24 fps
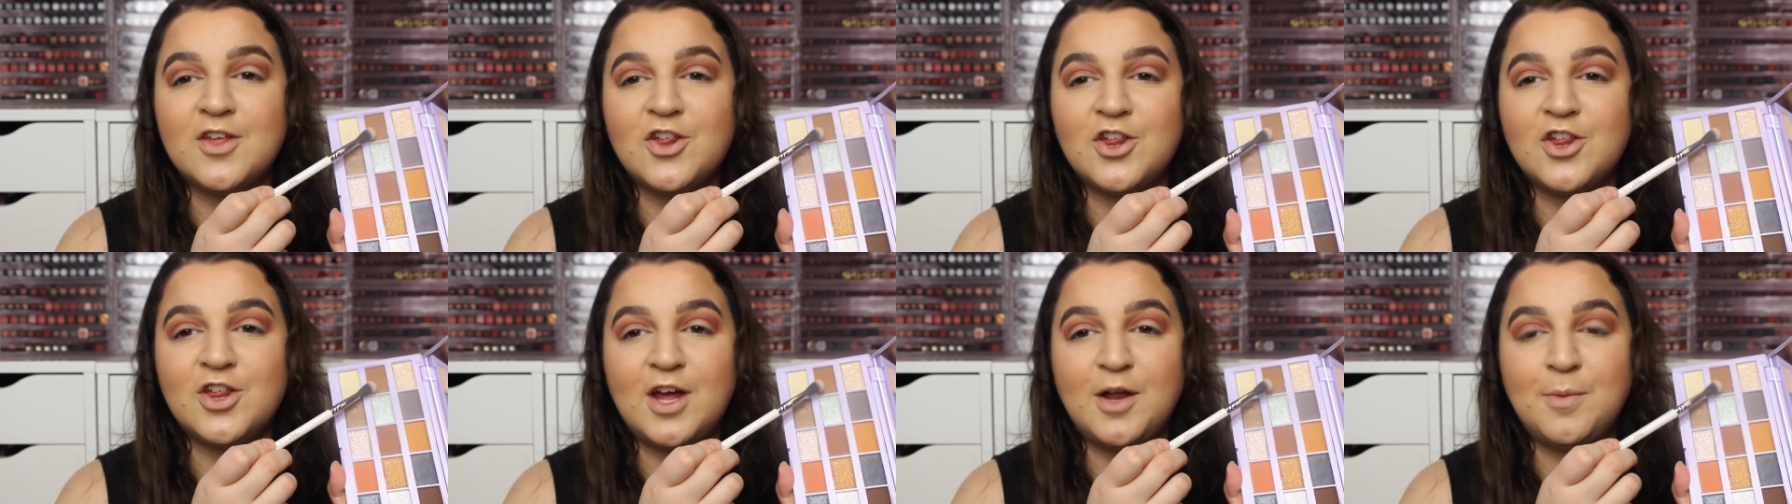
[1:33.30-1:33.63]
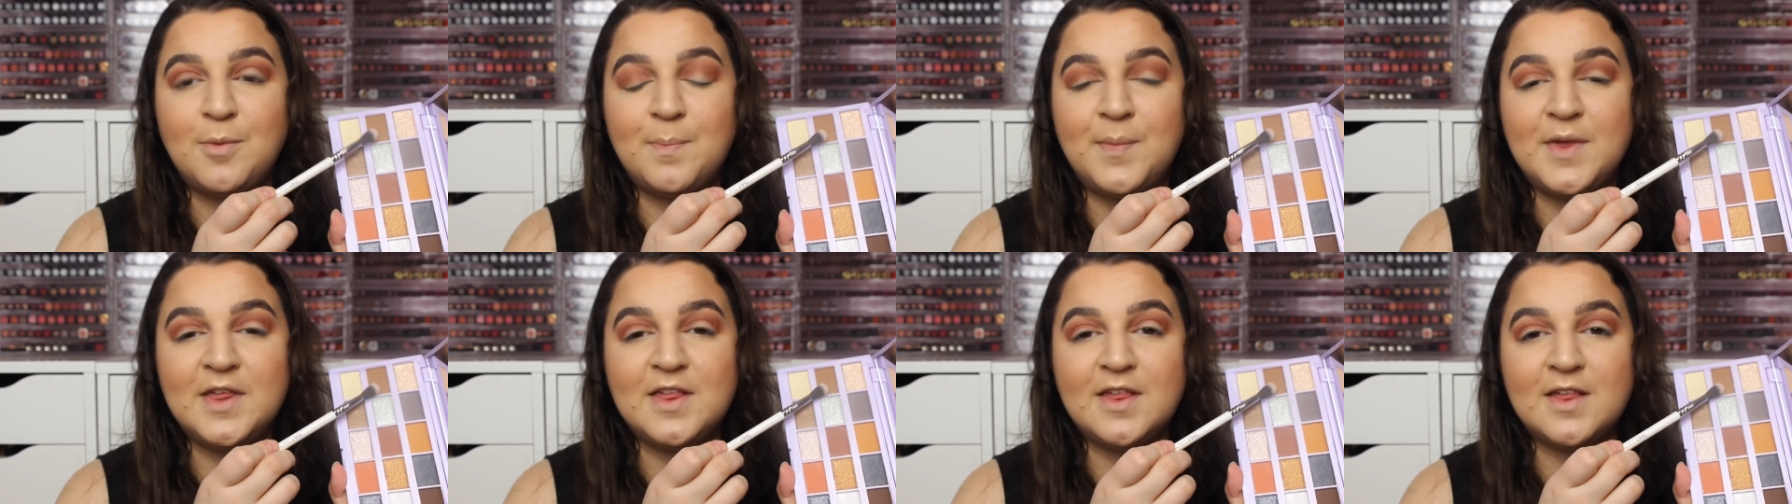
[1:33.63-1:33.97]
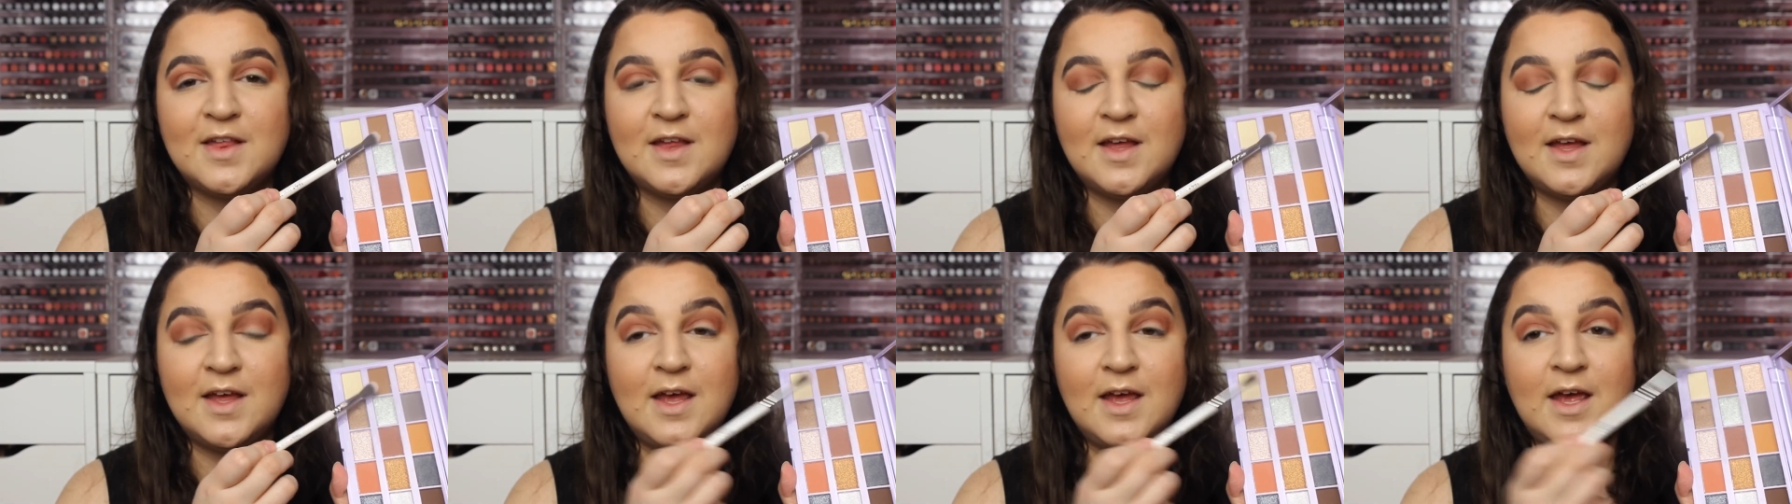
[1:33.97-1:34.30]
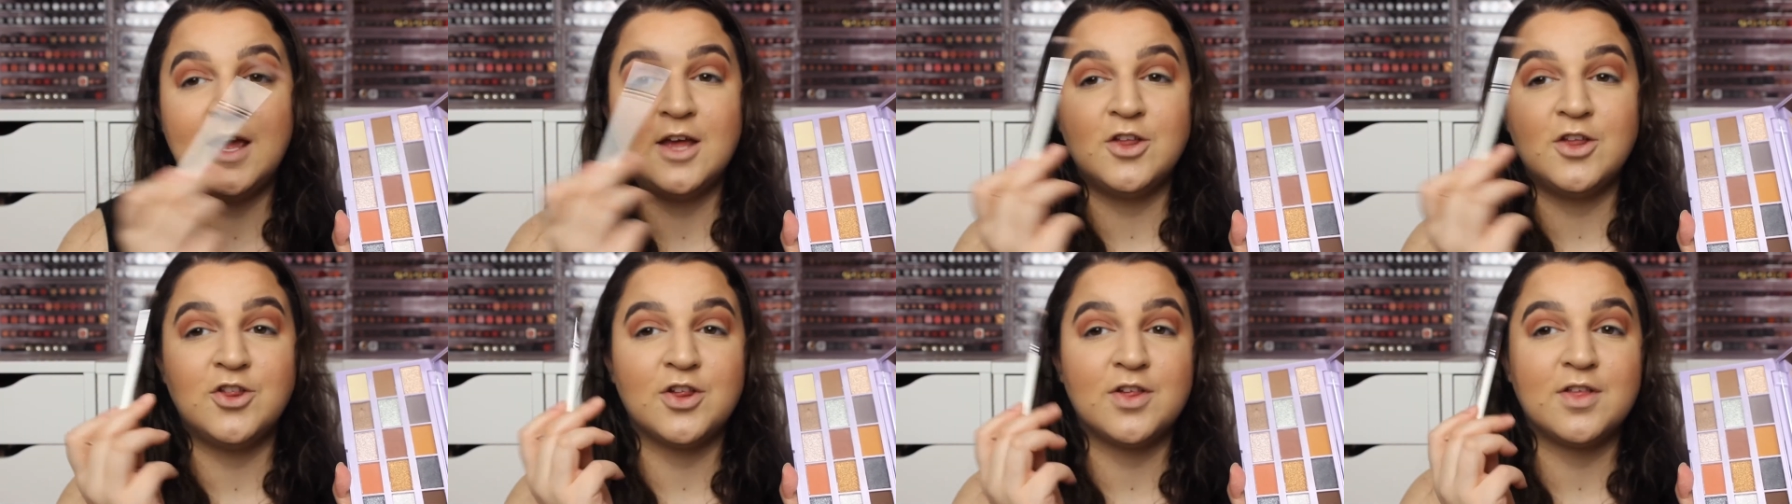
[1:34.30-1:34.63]
shade Biscuit
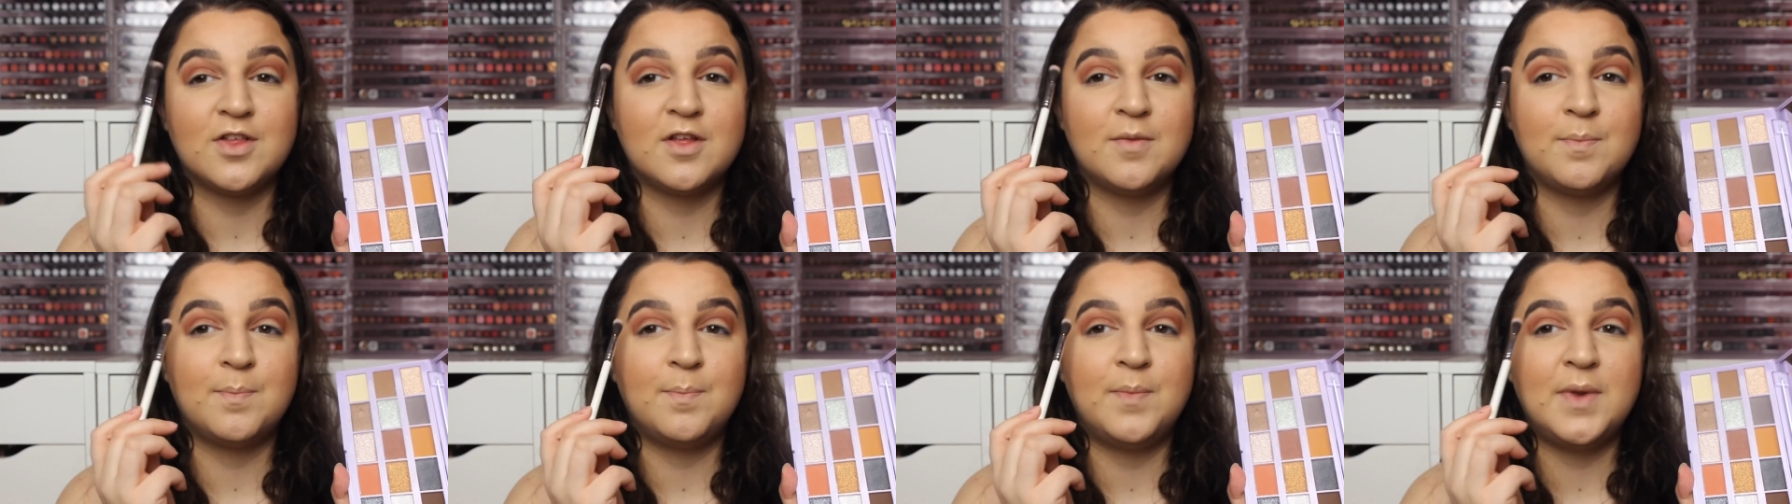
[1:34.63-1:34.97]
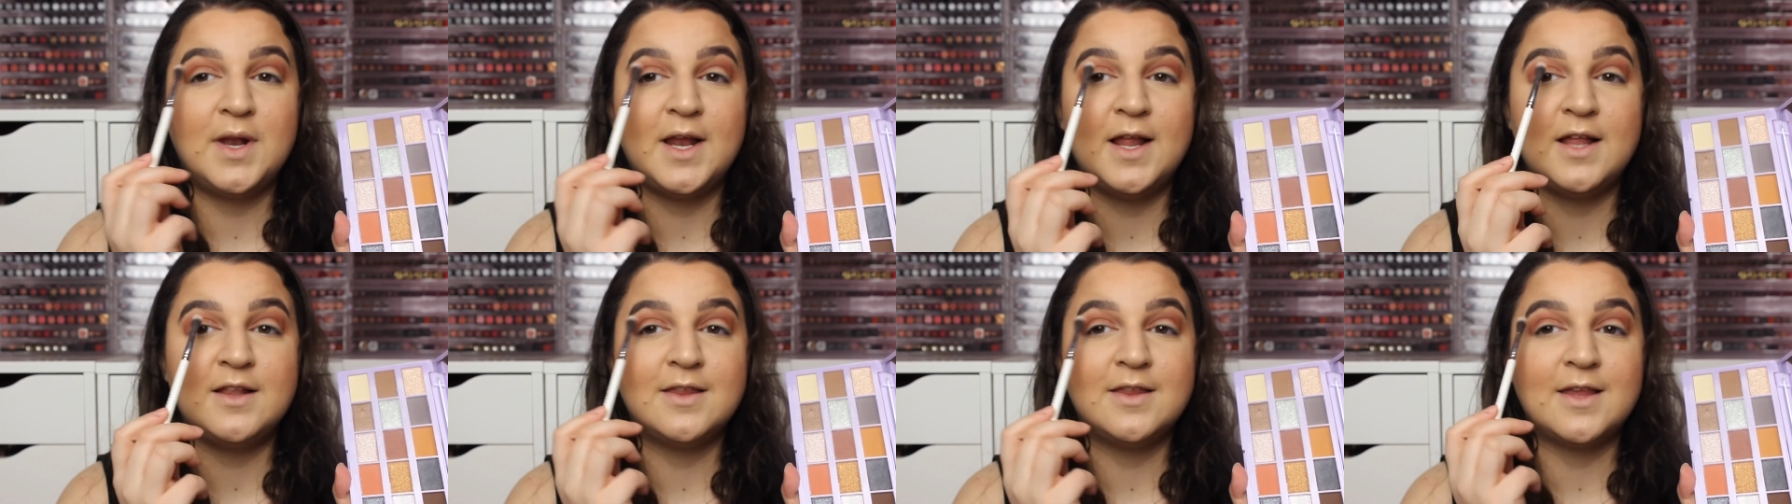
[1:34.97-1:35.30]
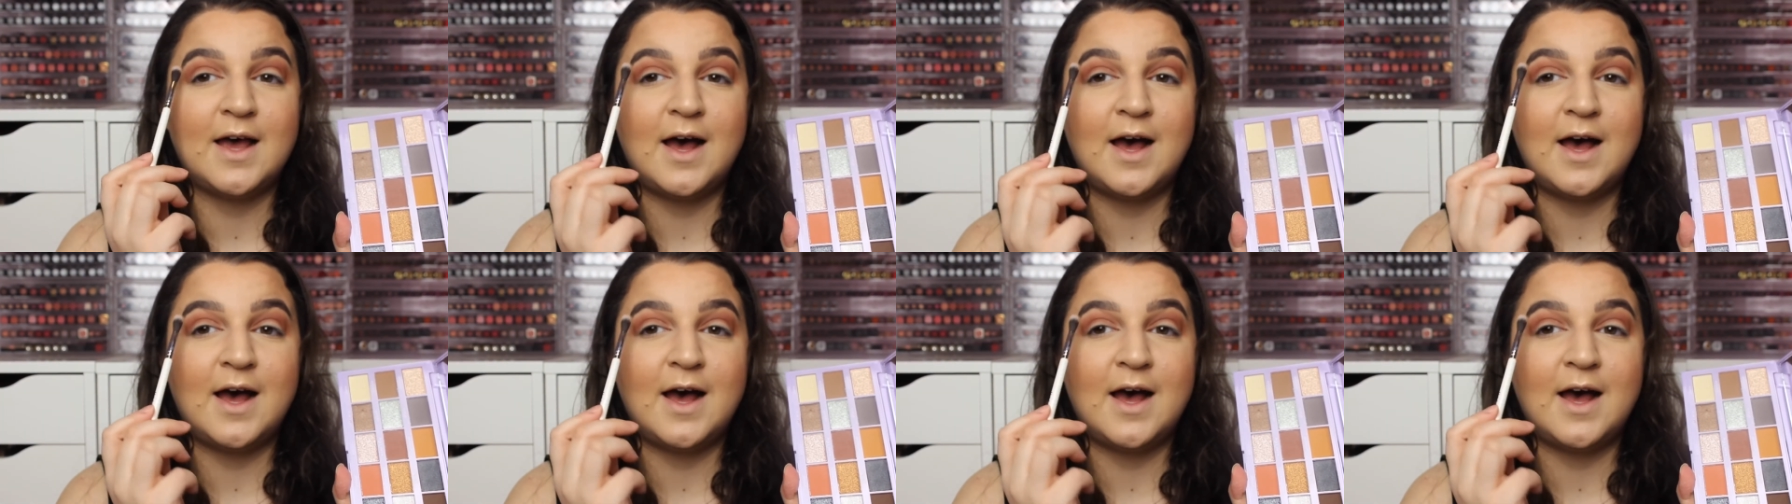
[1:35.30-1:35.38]
here just to blend